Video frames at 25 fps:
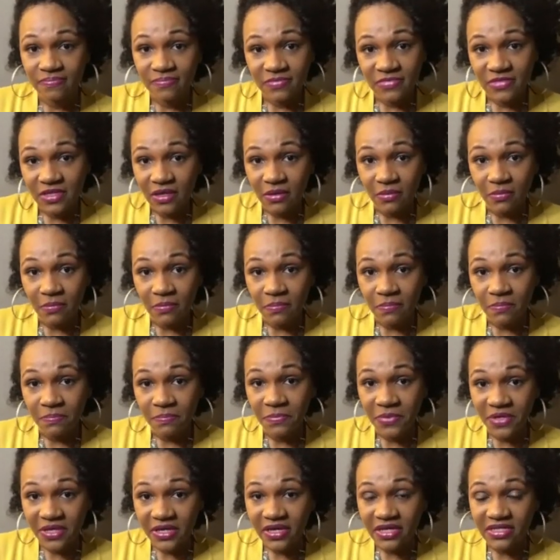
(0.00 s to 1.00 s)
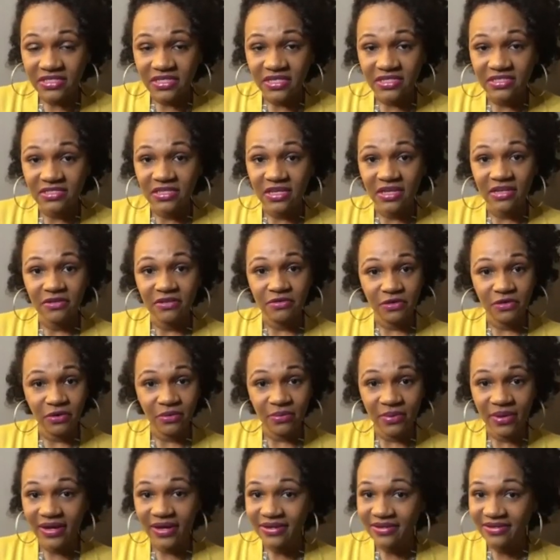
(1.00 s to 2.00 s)
And because I said, you know
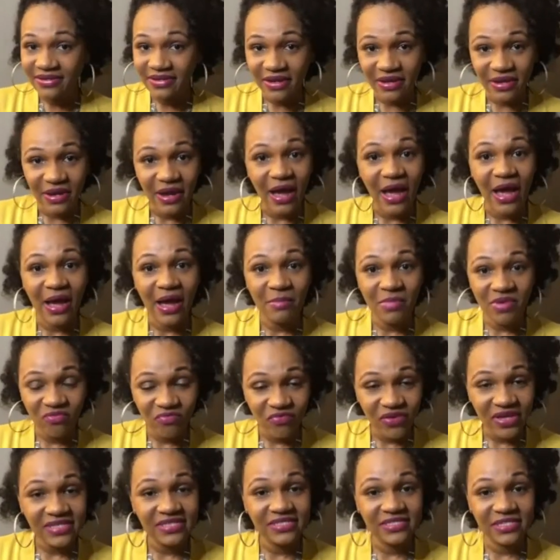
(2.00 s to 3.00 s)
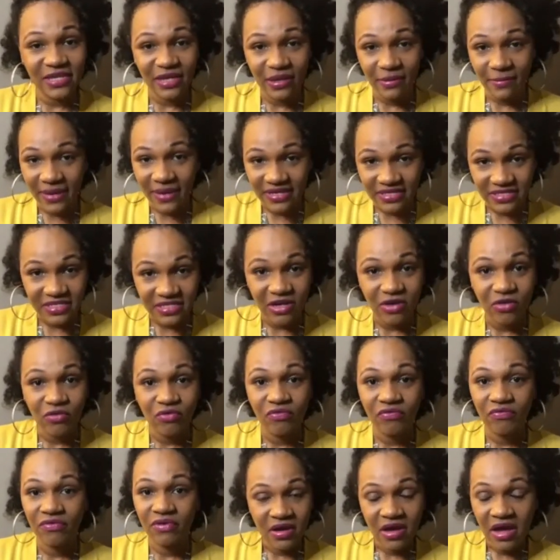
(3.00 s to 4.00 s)
what, I'm investing in
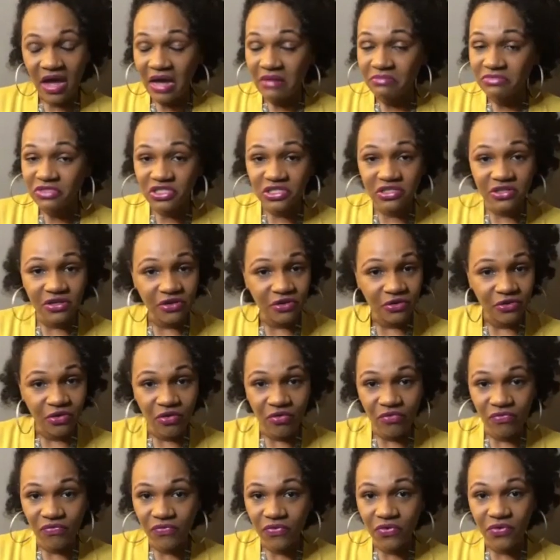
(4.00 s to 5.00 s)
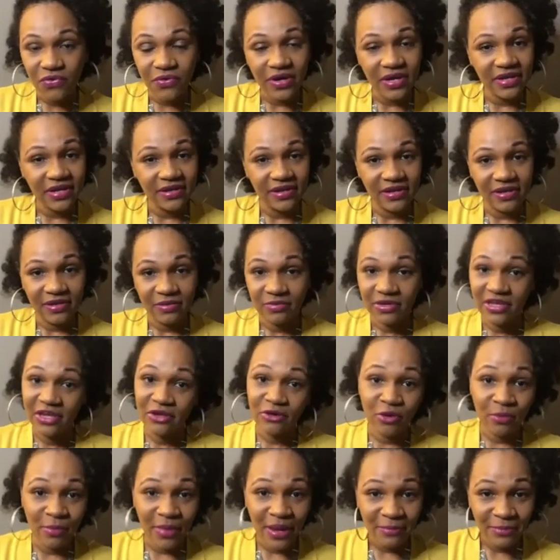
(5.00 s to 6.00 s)
myself, I'm just going to go for it, get
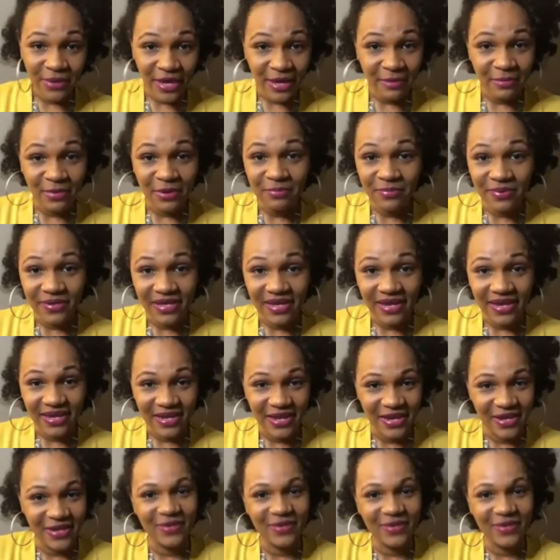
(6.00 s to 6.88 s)
on my payment plan.